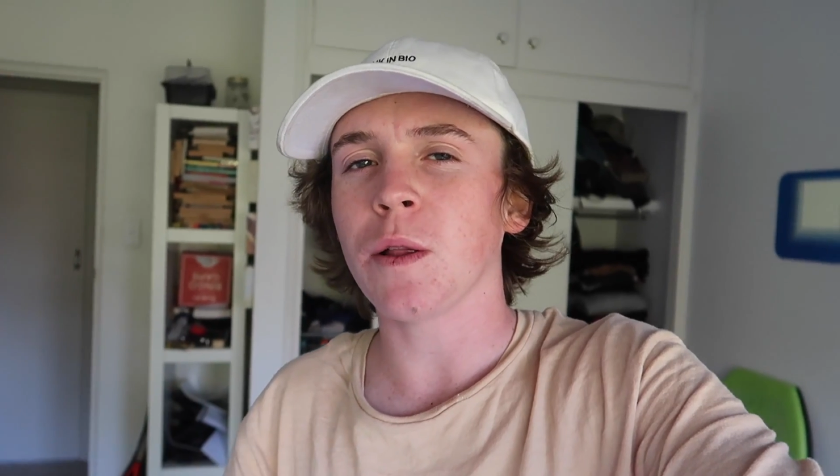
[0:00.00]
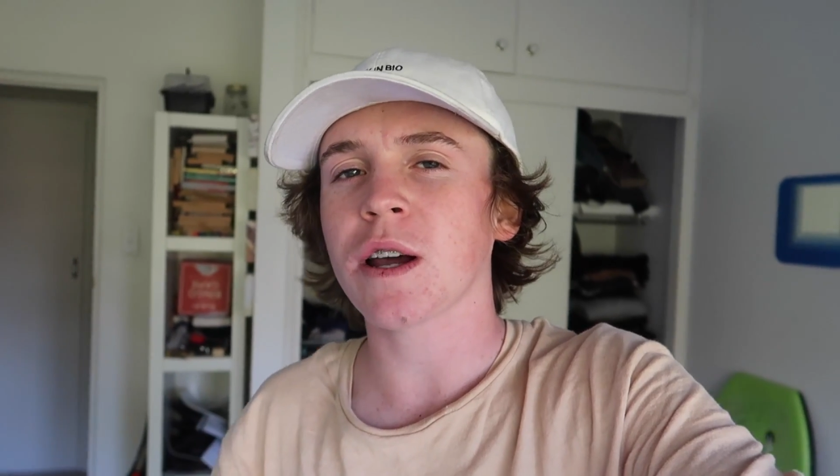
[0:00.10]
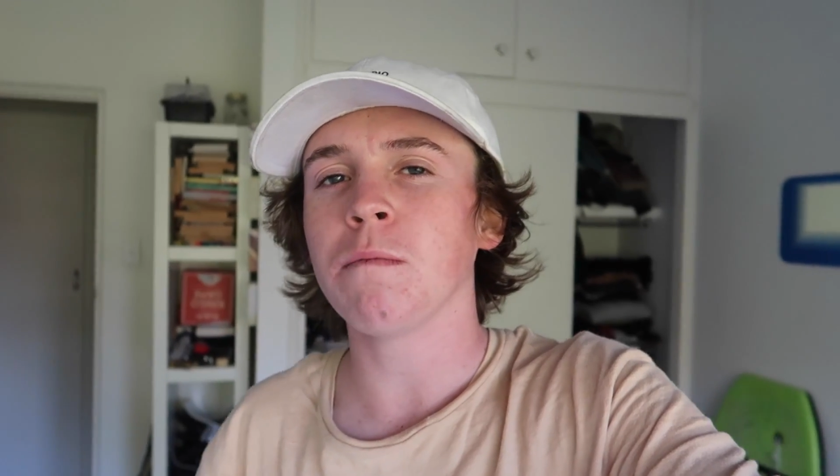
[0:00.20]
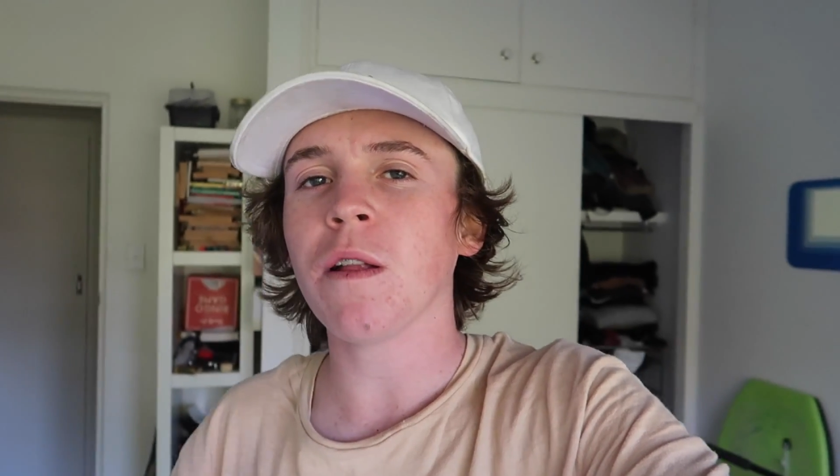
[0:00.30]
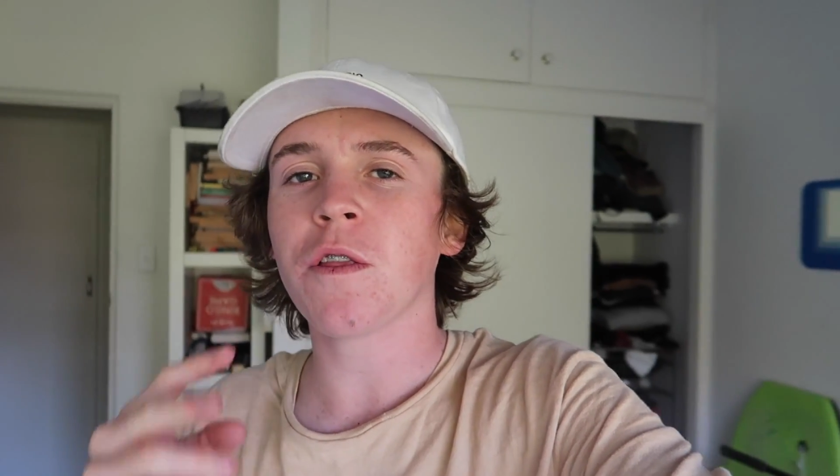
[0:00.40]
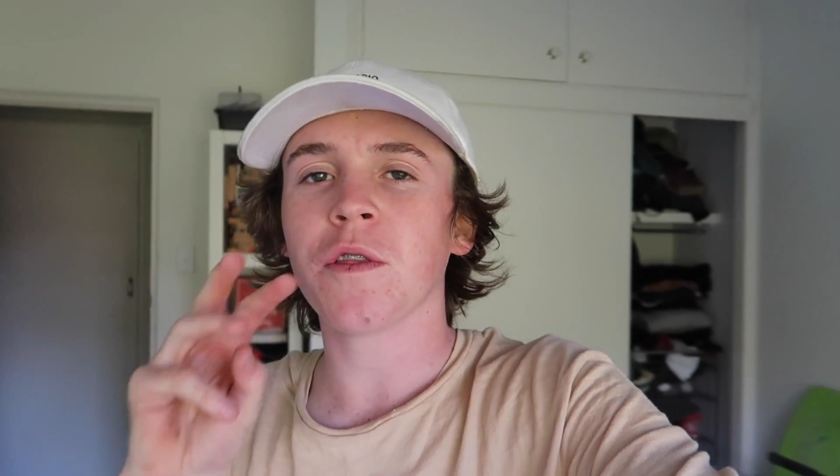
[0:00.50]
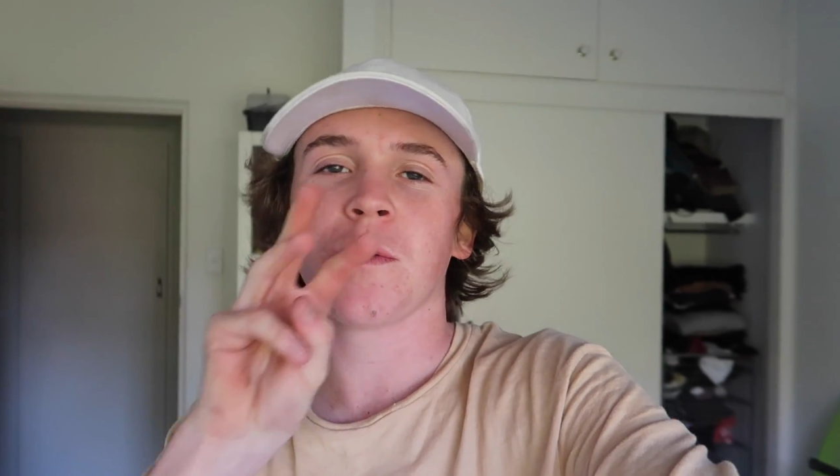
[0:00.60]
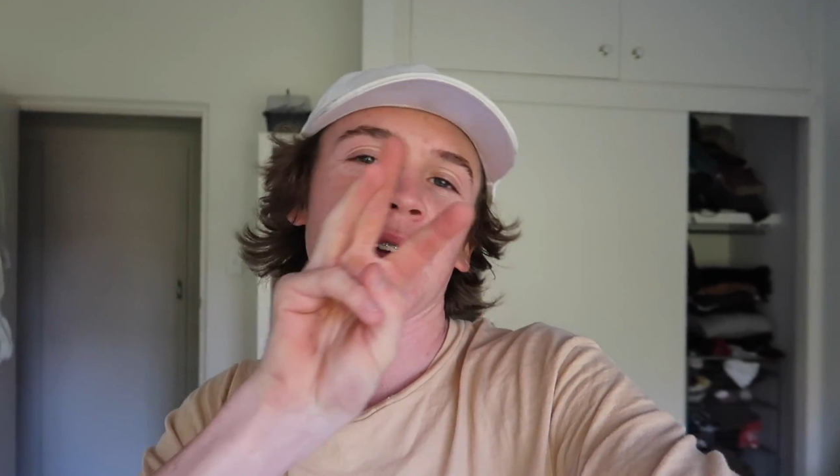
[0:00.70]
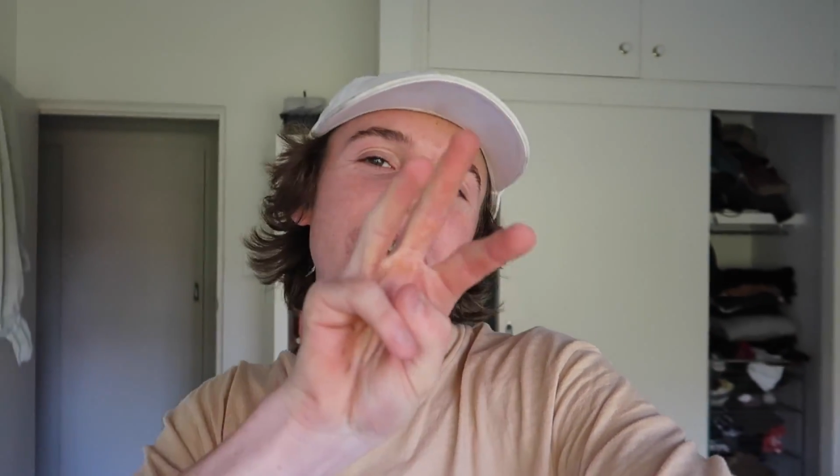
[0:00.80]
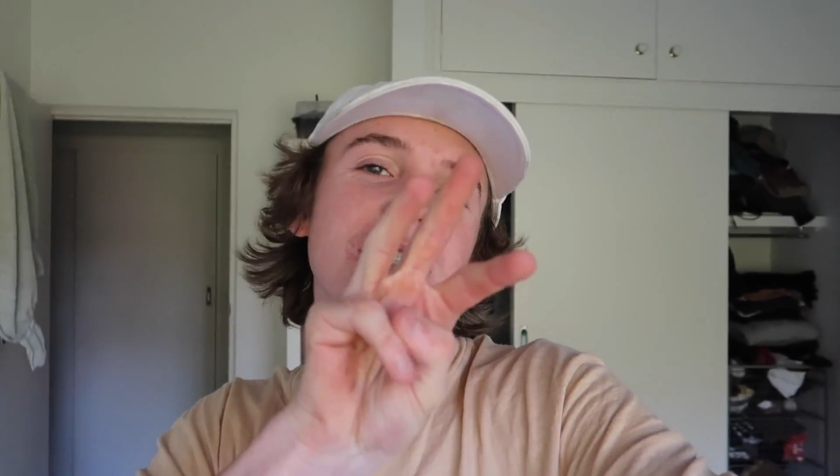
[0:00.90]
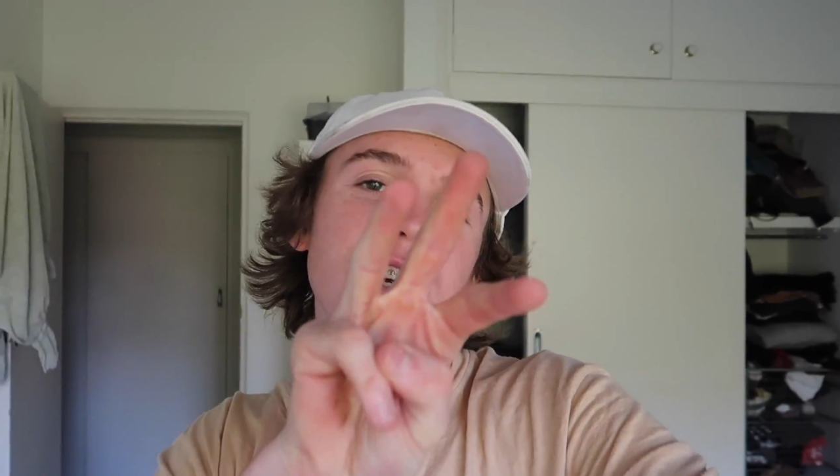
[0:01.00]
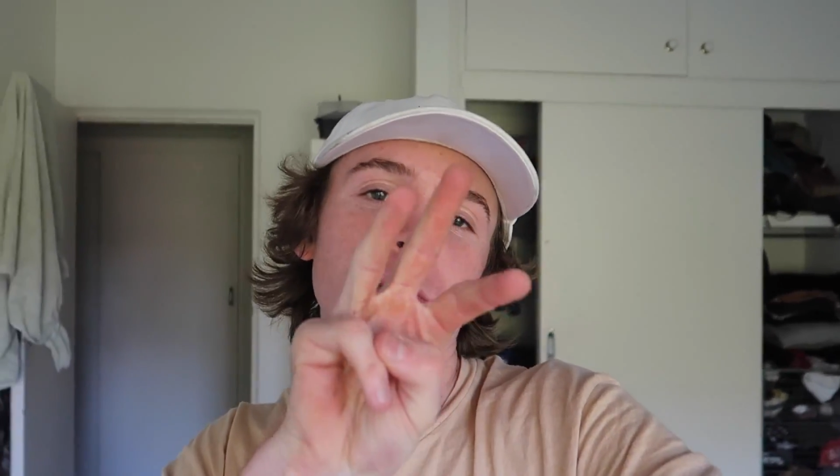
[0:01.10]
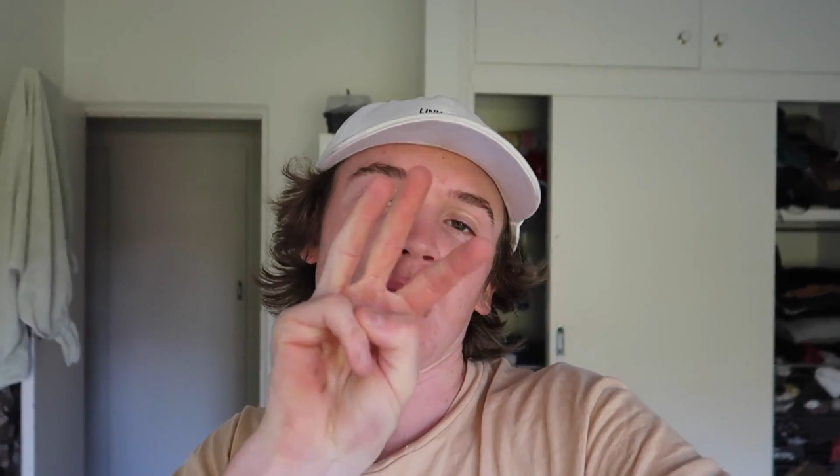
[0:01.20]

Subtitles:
like a month and 3 days ago,